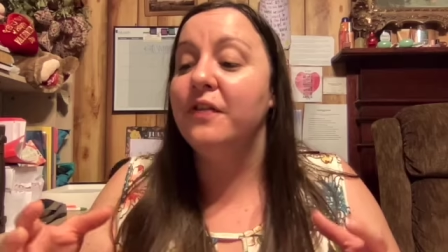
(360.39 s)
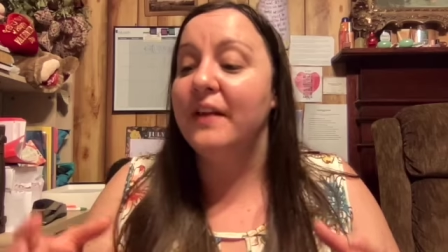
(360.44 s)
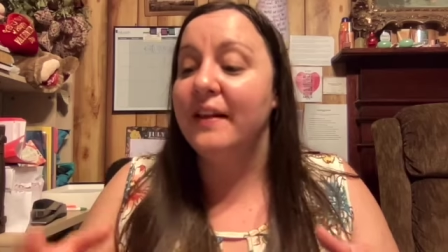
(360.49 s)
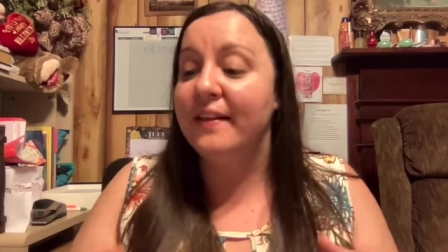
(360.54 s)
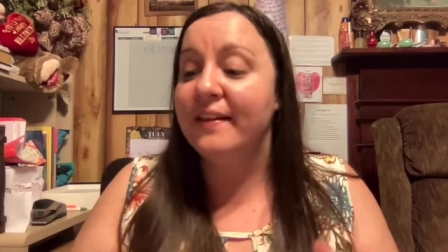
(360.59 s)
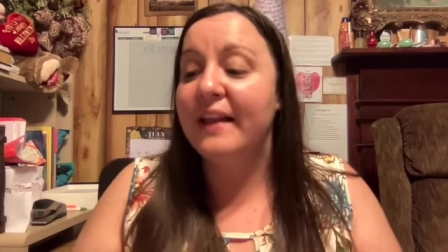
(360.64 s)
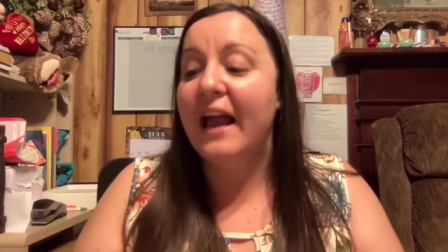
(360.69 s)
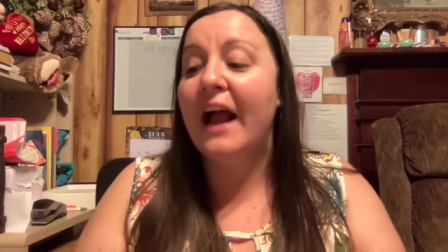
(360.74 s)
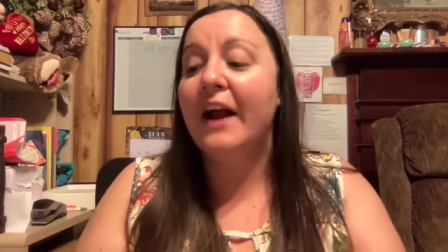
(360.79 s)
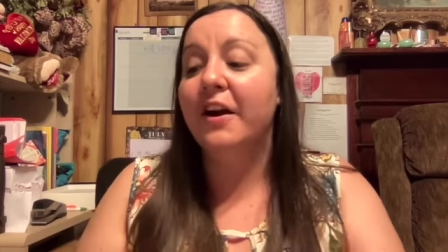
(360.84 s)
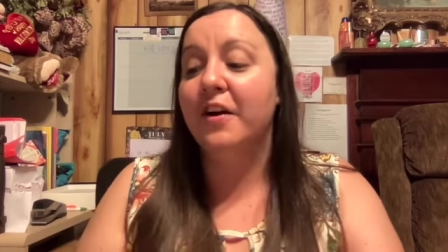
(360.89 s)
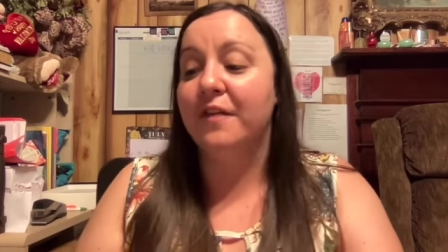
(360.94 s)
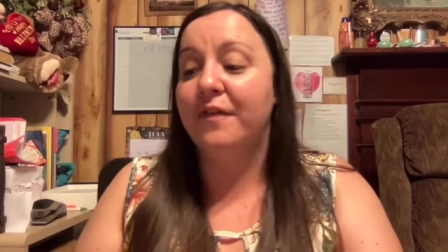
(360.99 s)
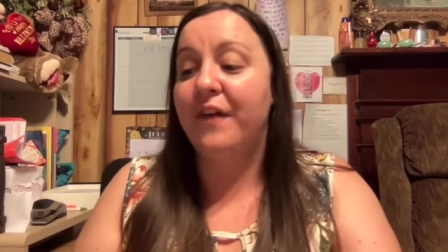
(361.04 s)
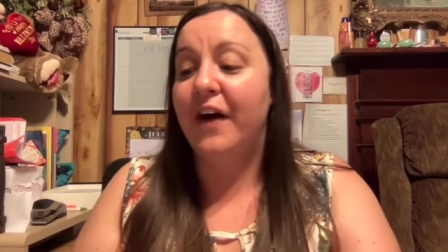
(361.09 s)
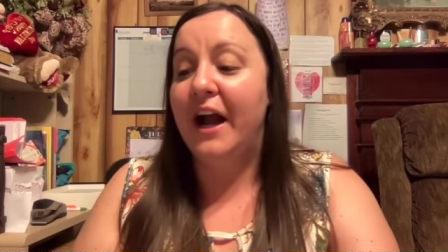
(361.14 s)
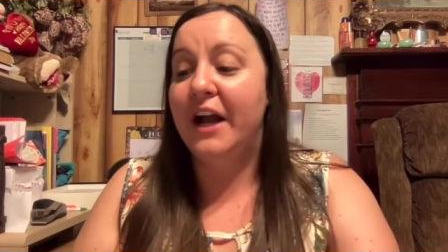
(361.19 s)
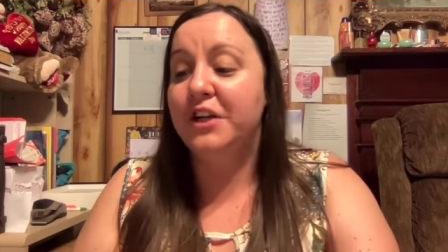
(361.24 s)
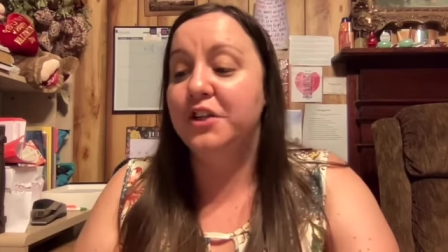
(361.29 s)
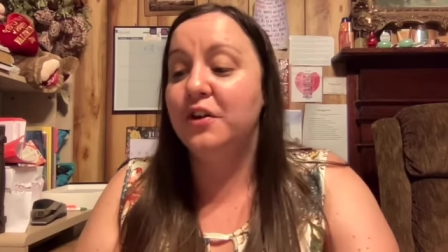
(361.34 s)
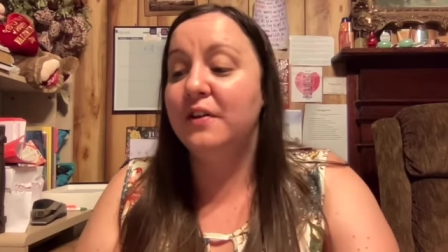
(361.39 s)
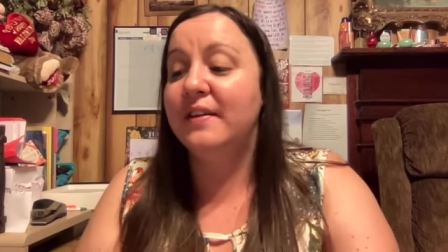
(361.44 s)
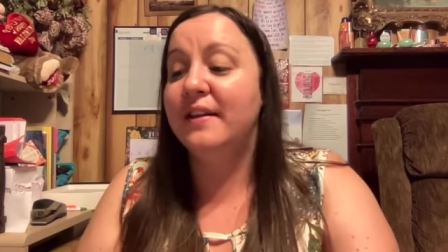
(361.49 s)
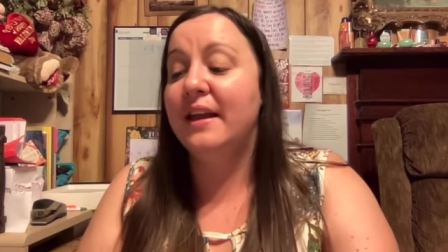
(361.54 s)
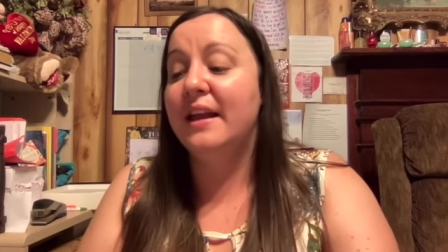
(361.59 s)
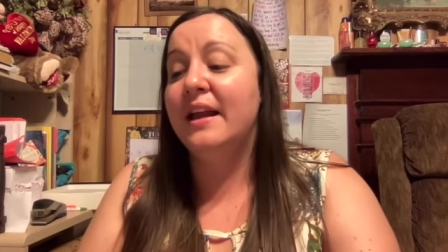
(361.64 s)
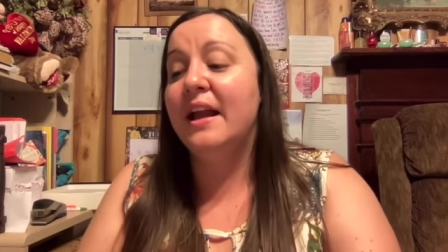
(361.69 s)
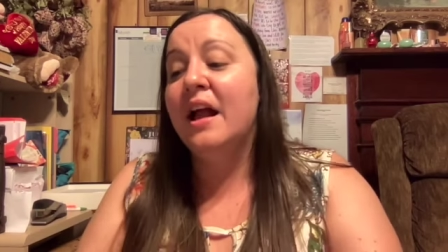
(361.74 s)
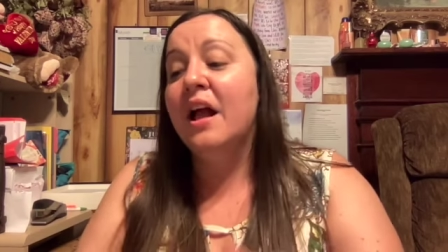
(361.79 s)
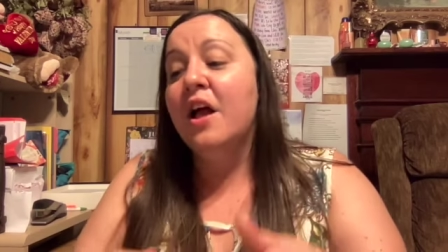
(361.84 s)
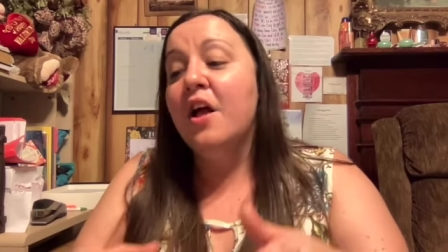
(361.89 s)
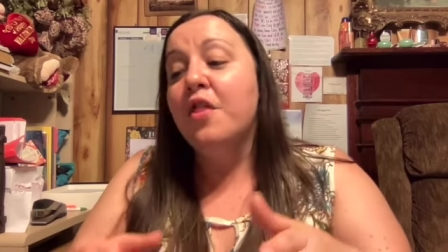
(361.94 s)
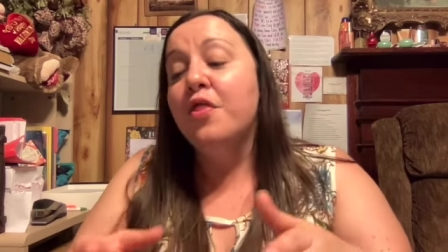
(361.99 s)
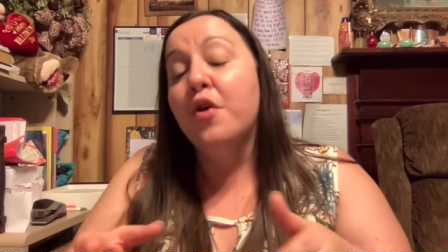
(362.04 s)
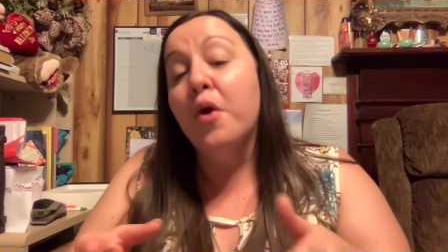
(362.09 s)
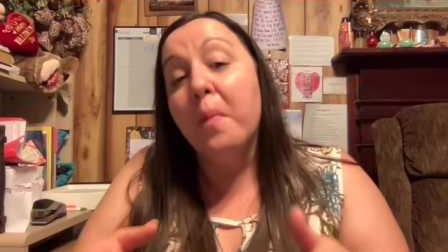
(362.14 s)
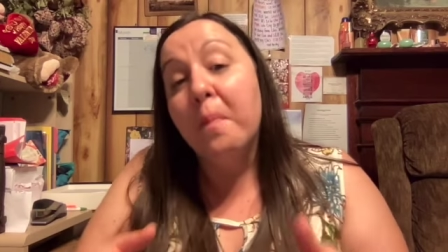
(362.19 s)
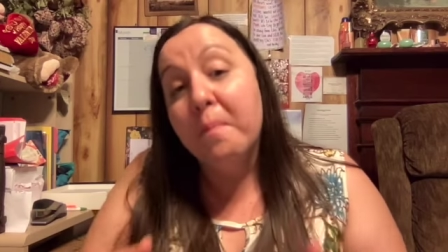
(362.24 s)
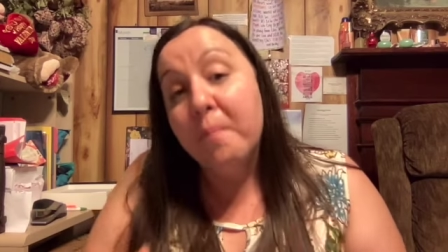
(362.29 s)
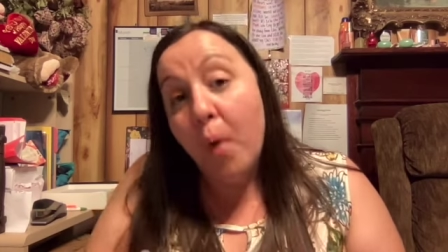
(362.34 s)
than sacrifice. You see,
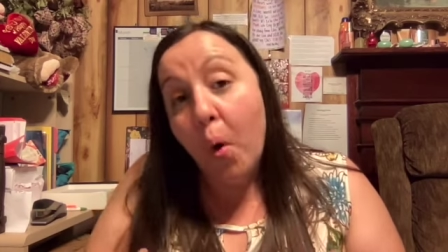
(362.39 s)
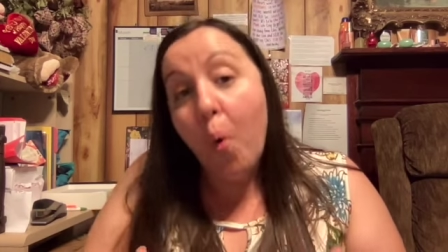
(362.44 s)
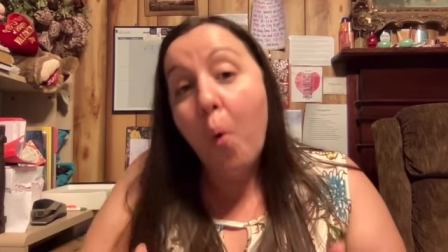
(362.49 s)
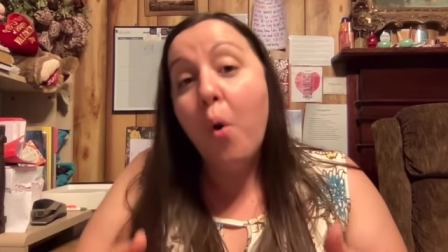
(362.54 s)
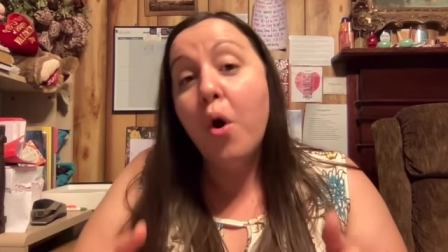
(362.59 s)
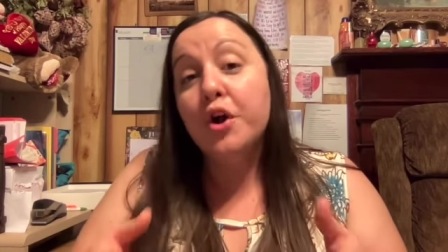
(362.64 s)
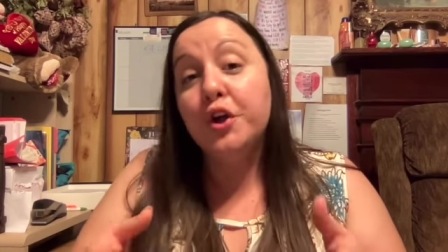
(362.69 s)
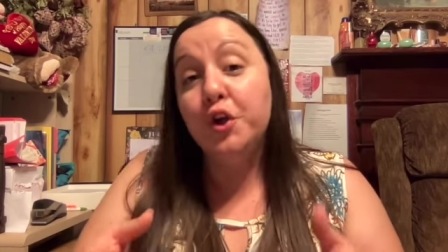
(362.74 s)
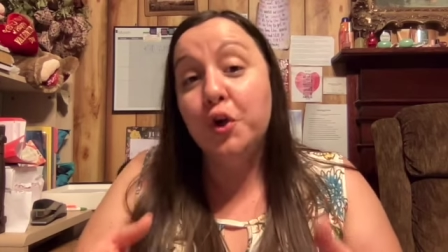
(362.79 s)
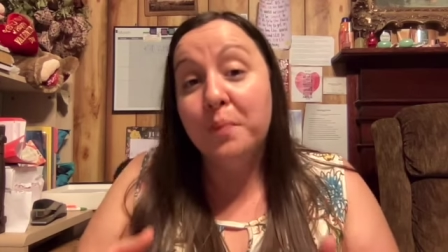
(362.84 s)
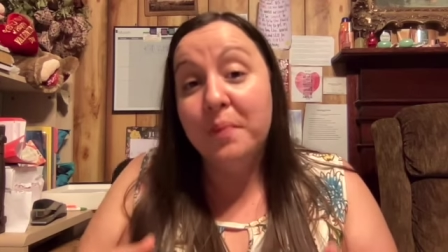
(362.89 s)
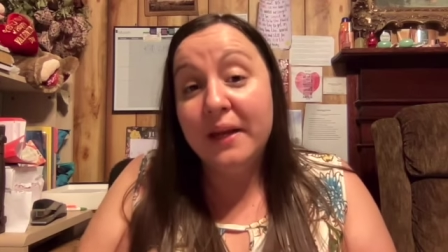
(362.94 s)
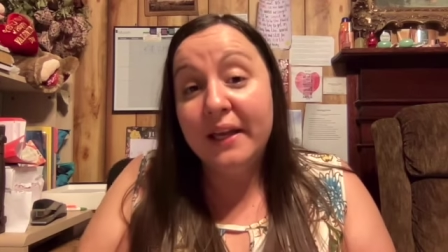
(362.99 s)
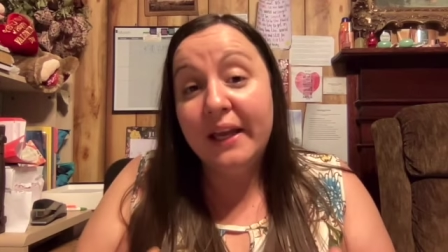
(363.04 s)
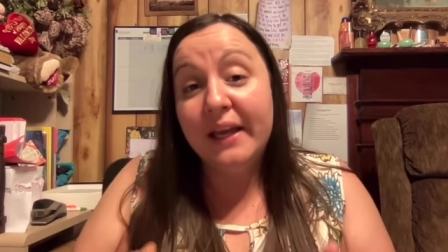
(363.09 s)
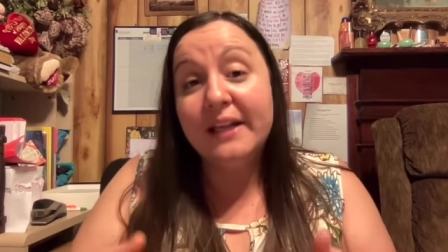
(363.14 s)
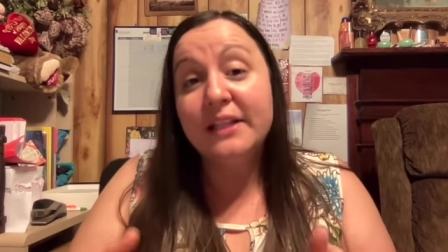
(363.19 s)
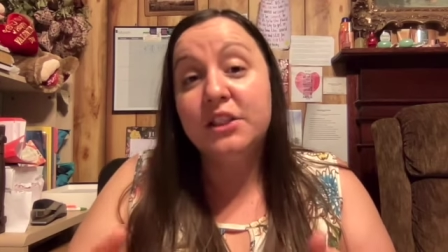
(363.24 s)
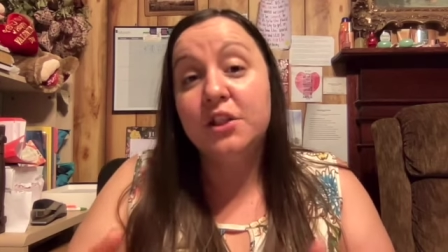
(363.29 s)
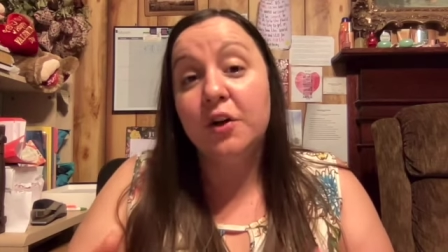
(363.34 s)
the more you begin